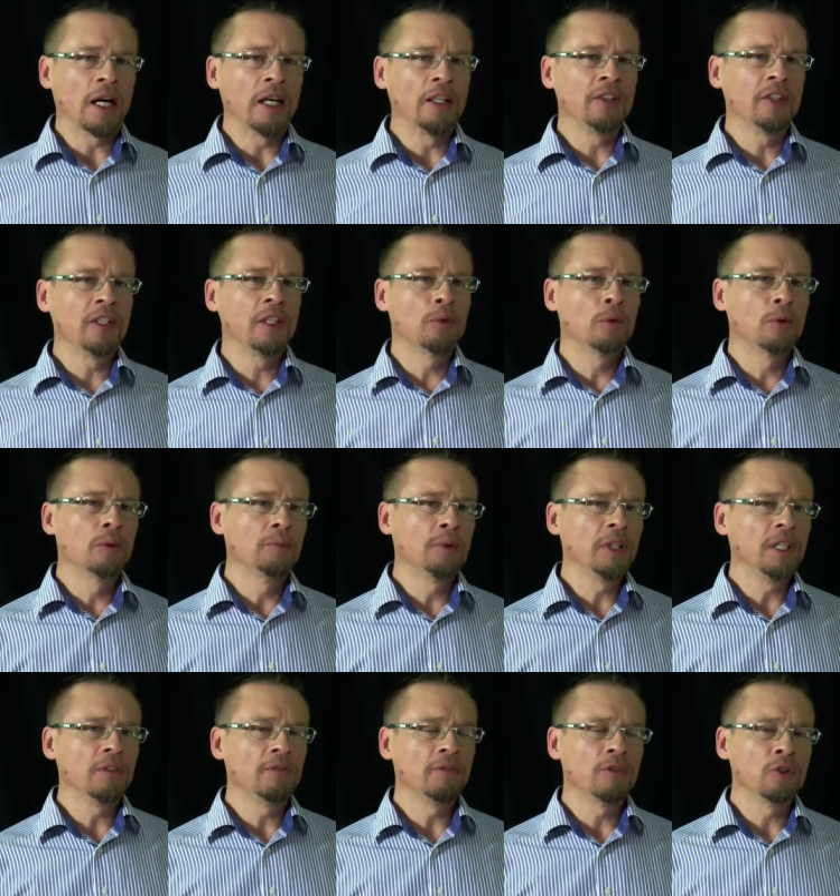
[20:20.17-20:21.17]
idea would
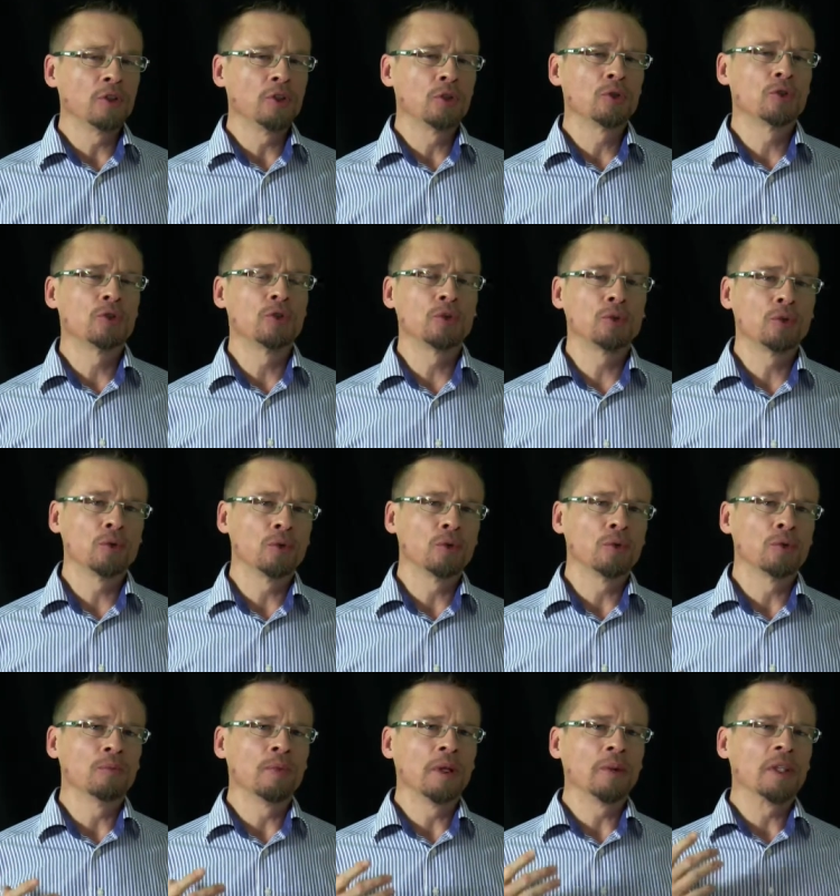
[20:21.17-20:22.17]
be for you
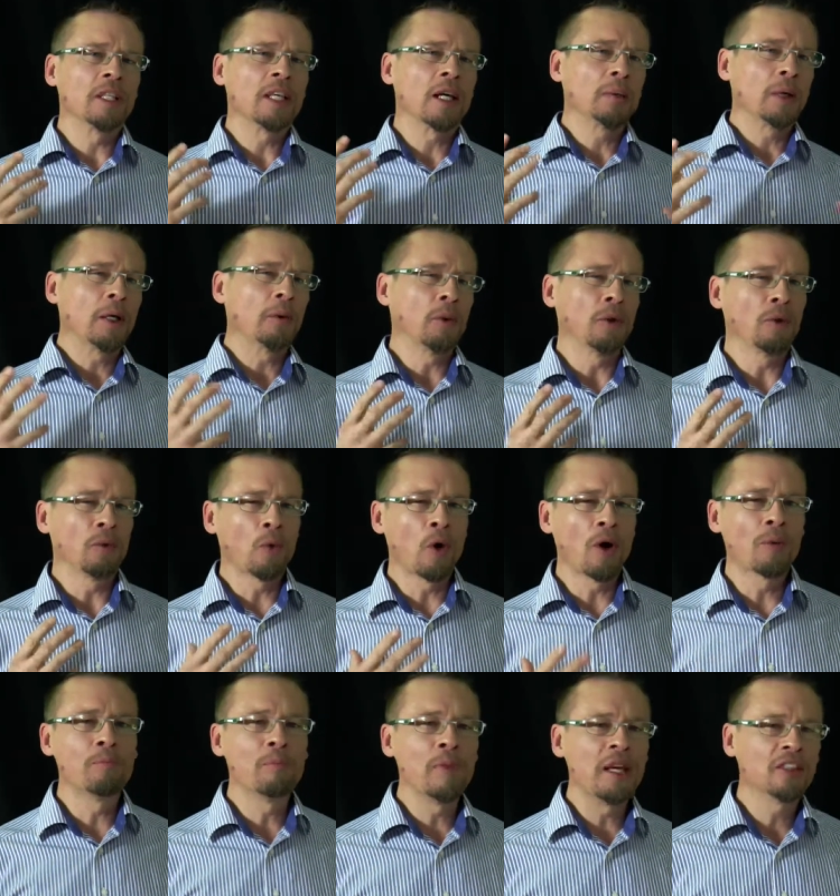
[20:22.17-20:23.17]
to maybe come up with
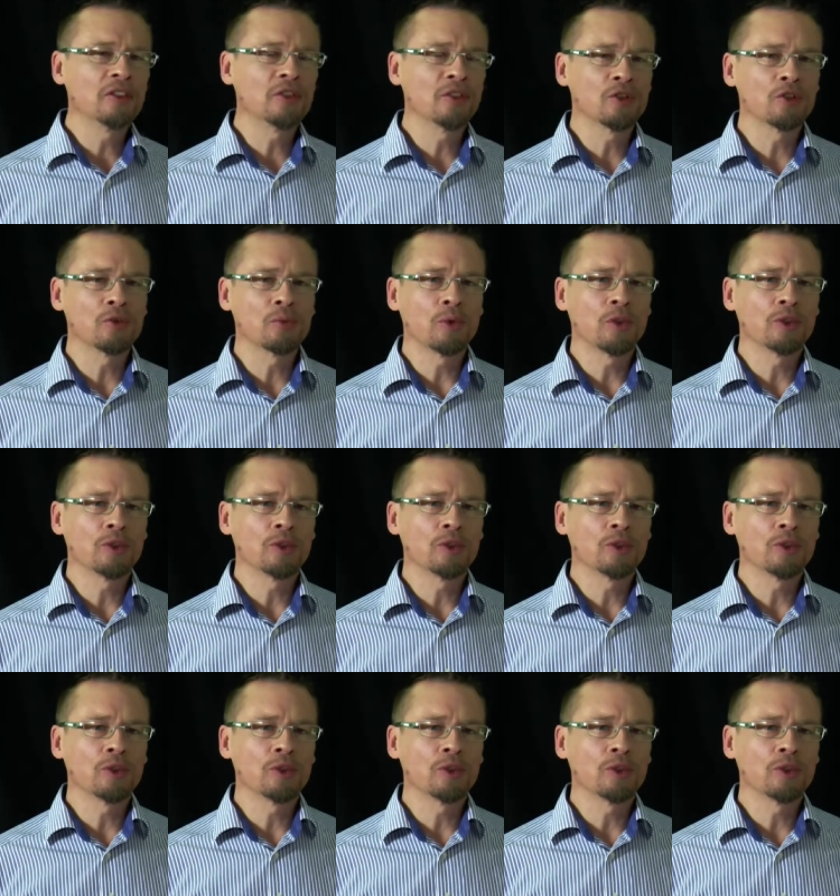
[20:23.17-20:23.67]
one message,